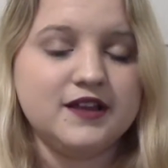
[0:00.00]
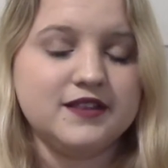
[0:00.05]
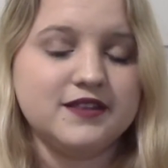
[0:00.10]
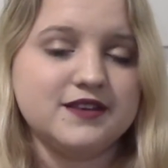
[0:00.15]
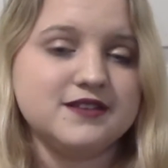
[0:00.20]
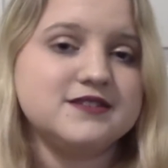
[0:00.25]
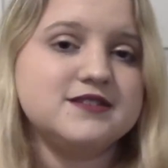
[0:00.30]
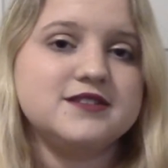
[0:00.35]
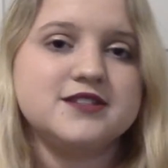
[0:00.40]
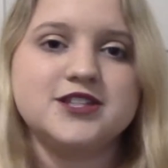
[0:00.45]

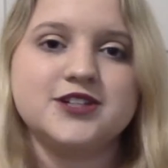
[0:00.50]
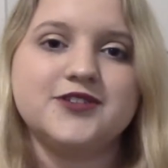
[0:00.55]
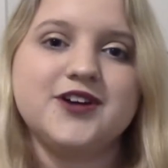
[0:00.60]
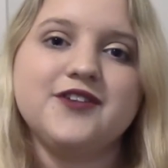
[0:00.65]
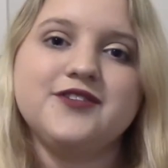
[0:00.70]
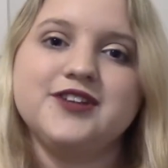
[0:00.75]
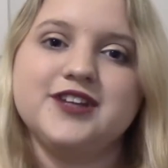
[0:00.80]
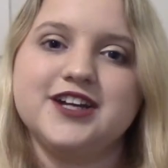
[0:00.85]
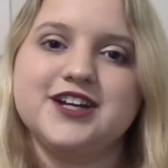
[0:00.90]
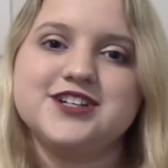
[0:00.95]
This is the
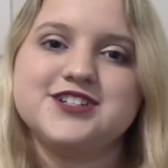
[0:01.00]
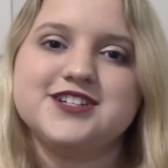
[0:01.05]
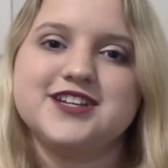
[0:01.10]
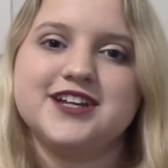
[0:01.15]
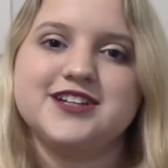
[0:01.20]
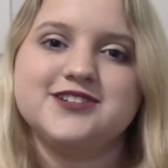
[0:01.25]
revelation